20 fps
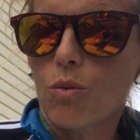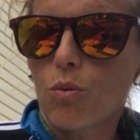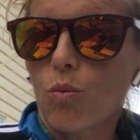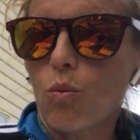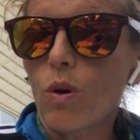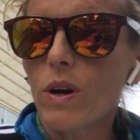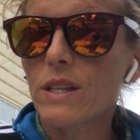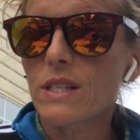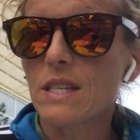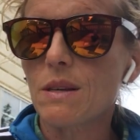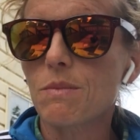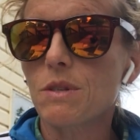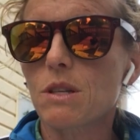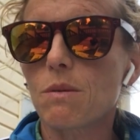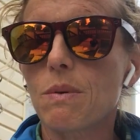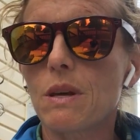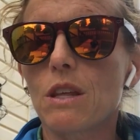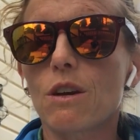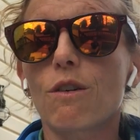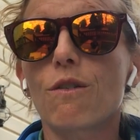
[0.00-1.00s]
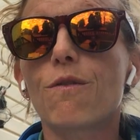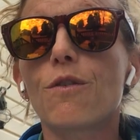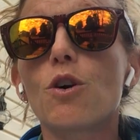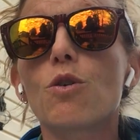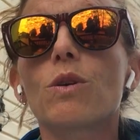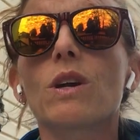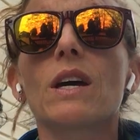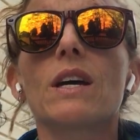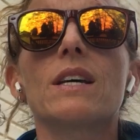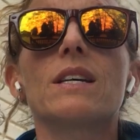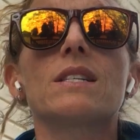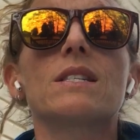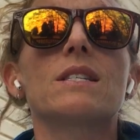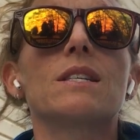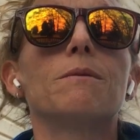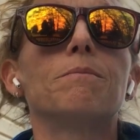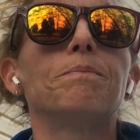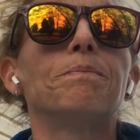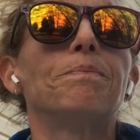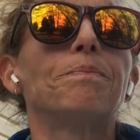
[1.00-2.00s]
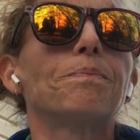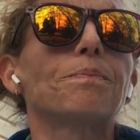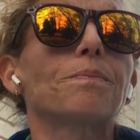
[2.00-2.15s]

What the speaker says: what seems to be their focus. And